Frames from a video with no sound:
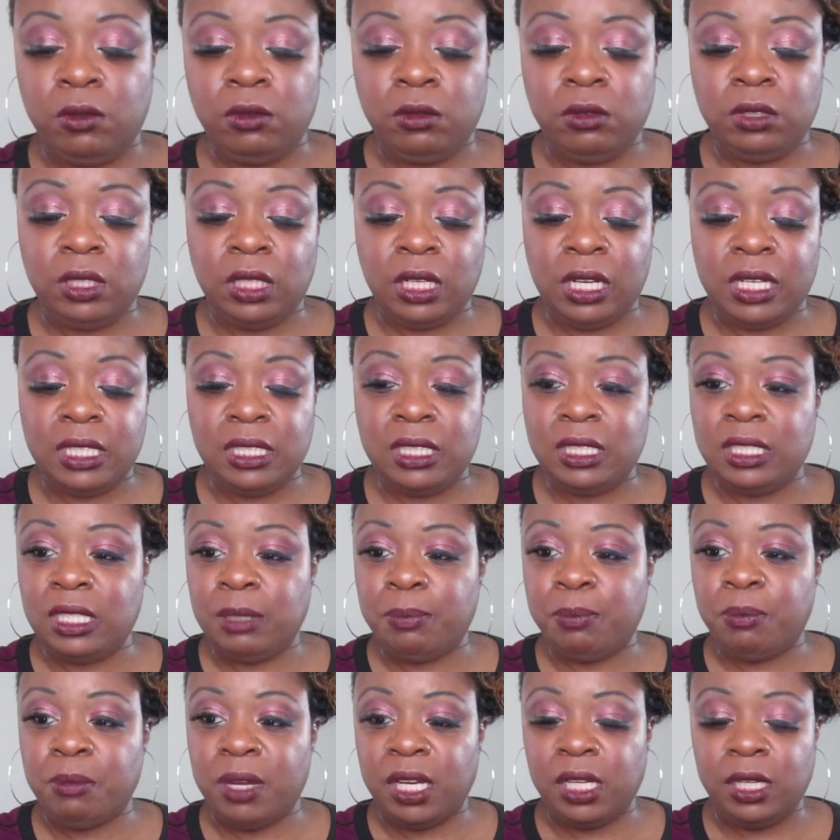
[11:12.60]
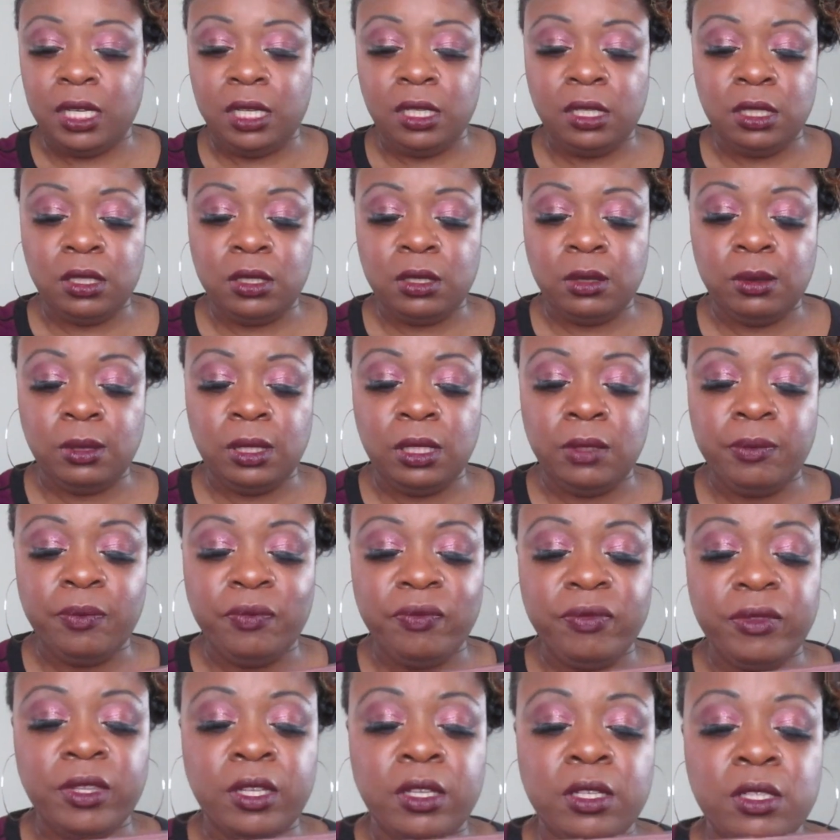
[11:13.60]
Then I dip my nail into it.
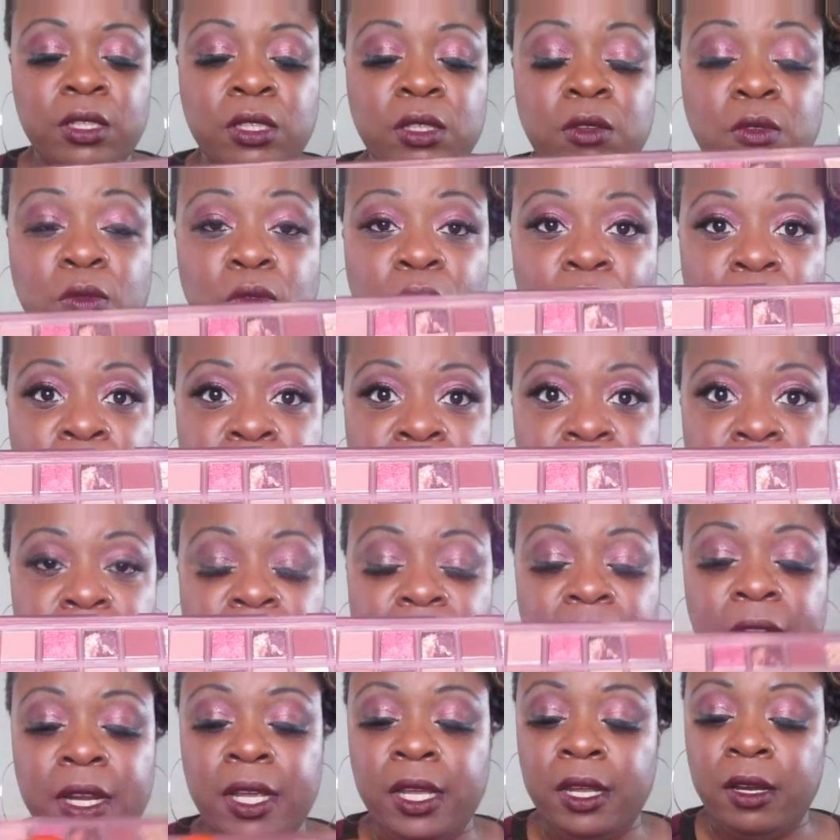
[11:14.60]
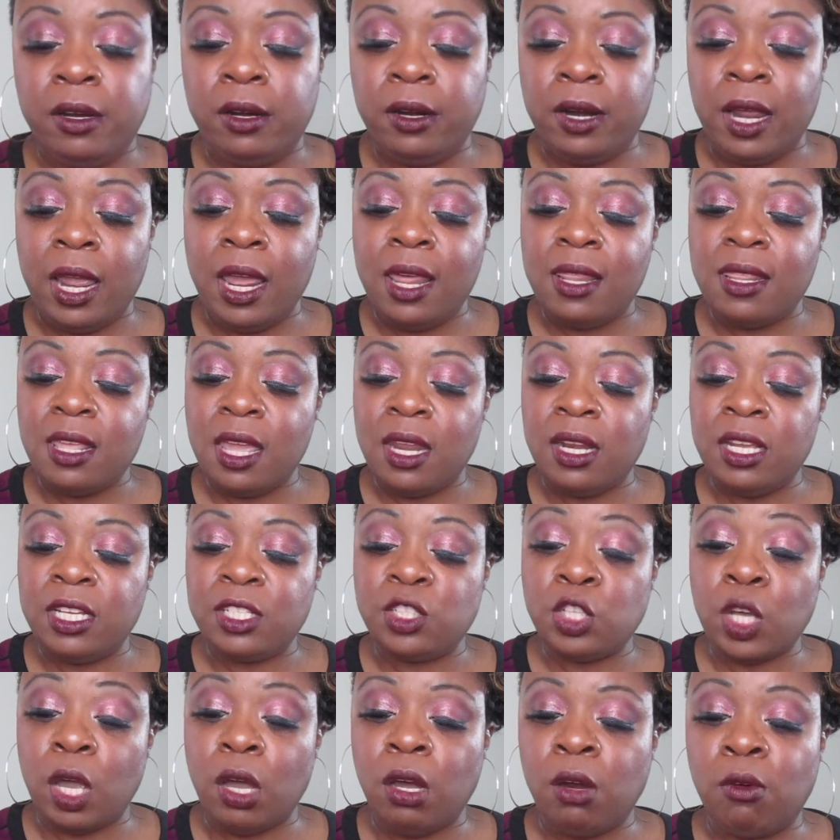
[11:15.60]
It's the rough right here, and then
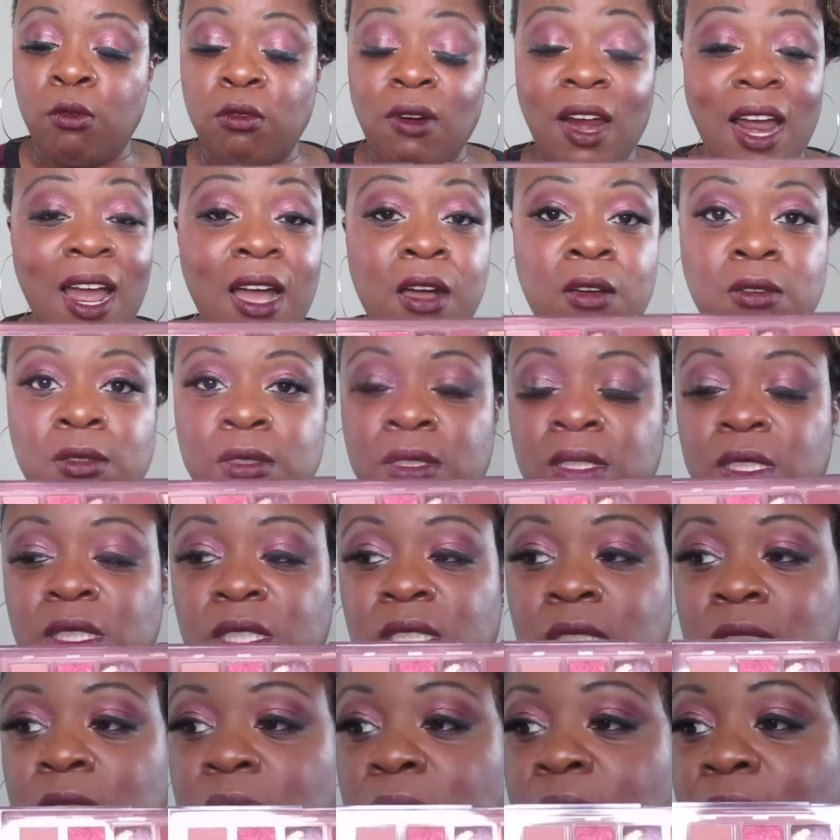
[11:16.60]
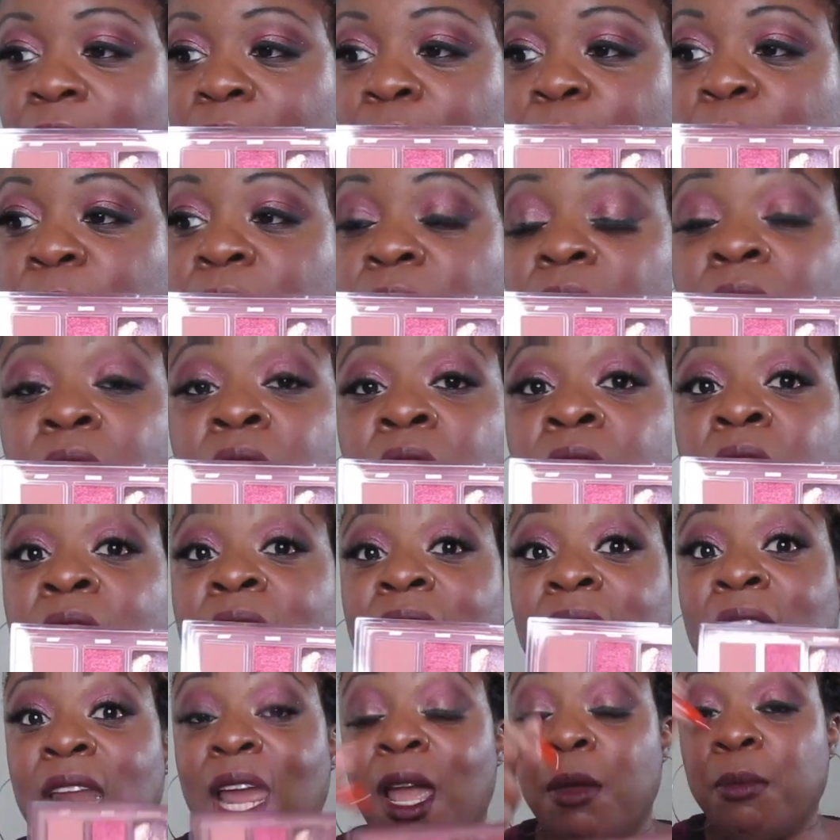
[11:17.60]
it's arouse, this name.
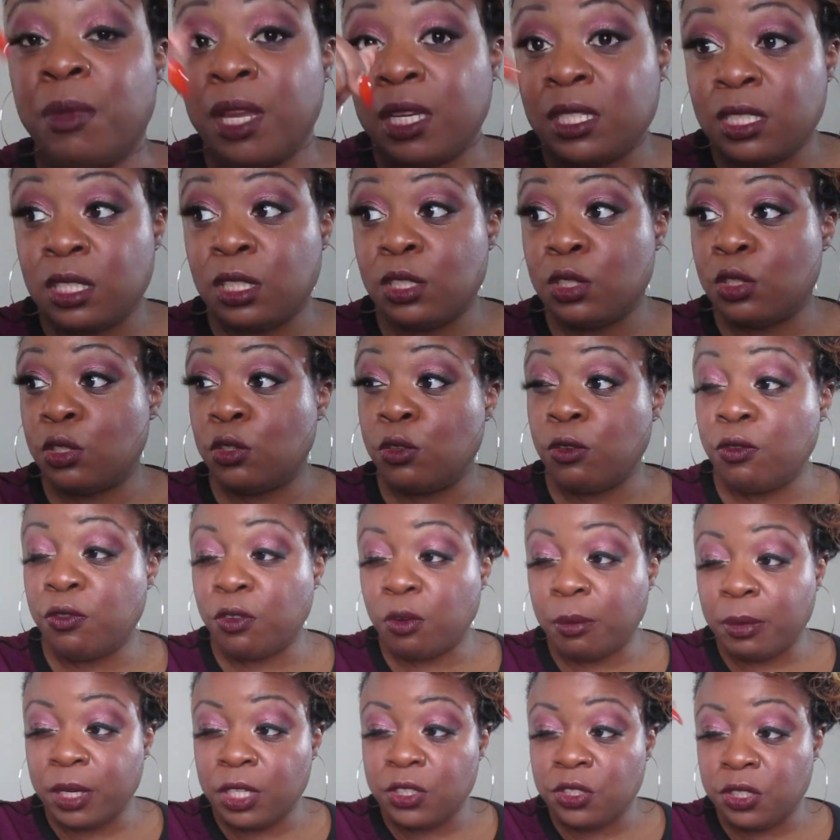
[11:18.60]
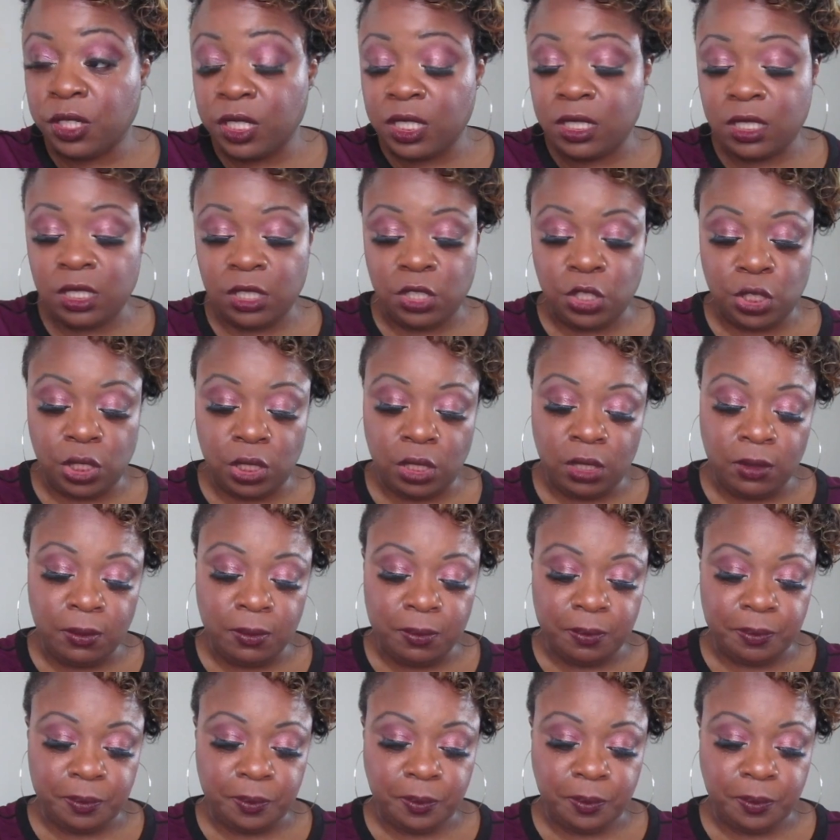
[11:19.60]
And I mixed the 2 for my transition.